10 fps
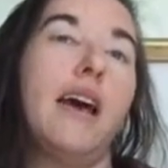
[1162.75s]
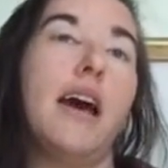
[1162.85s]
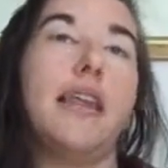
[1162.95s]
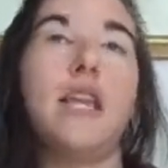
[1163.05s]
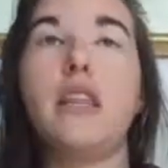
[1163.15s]

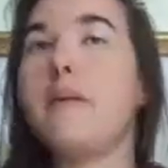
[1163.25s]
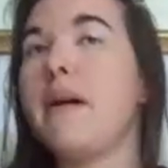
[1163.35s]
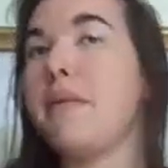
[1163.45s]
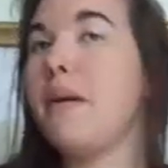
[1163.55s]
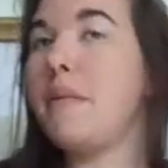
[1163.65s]
and then in the
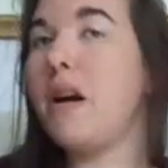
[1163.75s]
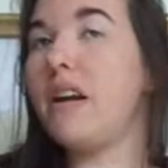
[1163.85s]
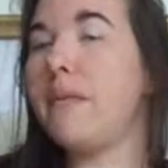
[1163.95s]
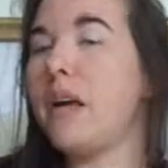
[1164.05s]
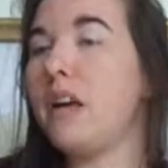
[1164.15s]
back of my
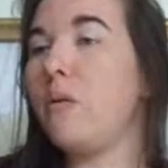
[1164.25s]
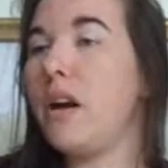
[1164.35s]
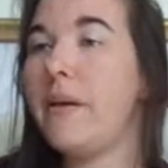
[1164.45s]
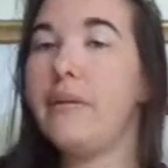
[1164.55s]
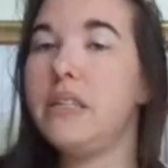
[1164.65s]
mind I'm like,
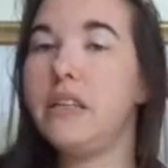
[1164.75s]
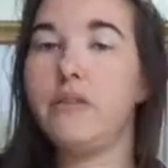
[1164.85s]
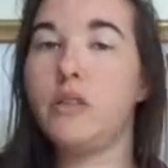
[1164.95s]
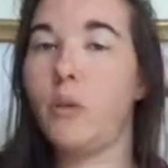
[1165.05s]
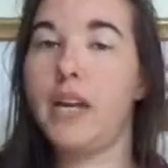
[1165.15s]
what happens
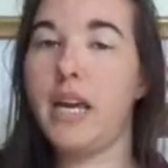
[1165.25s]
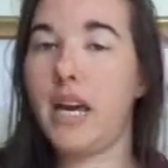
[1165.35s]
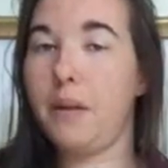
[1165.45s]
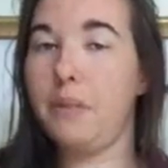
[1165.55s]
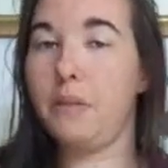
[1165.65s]
if
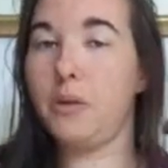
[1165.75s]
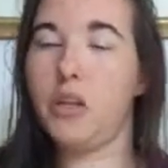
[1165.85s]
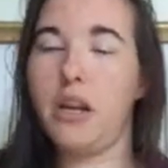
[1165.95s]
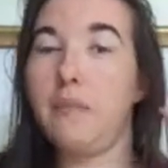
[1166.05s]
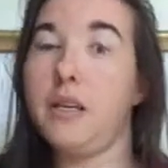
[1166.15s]
28 people
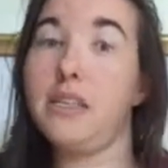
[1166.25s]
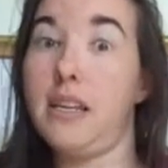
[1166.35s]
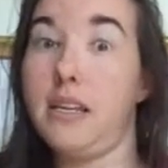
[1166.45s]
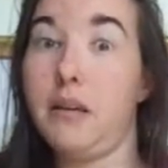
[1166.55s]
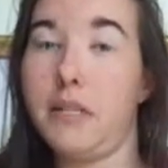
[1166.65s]
turn up, because
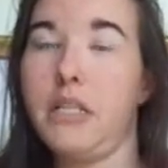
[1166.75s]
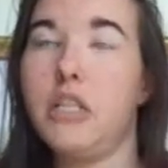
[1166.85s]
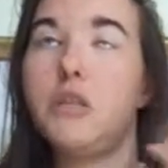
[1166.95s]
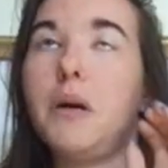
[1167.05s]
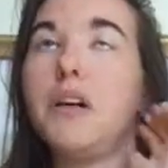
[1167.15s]
that's how many
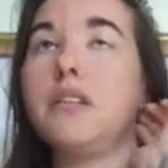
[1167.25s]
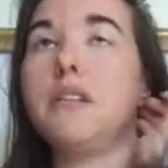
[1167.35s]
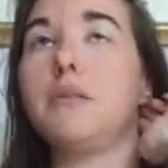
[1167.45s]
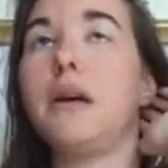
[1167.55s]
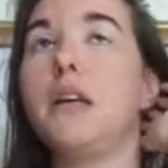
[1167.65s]
stitch markers
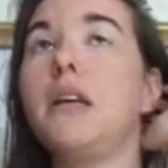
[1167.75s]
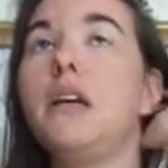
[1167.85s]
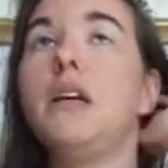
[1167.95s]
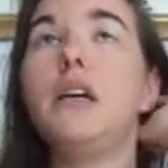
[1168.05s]
I'd made.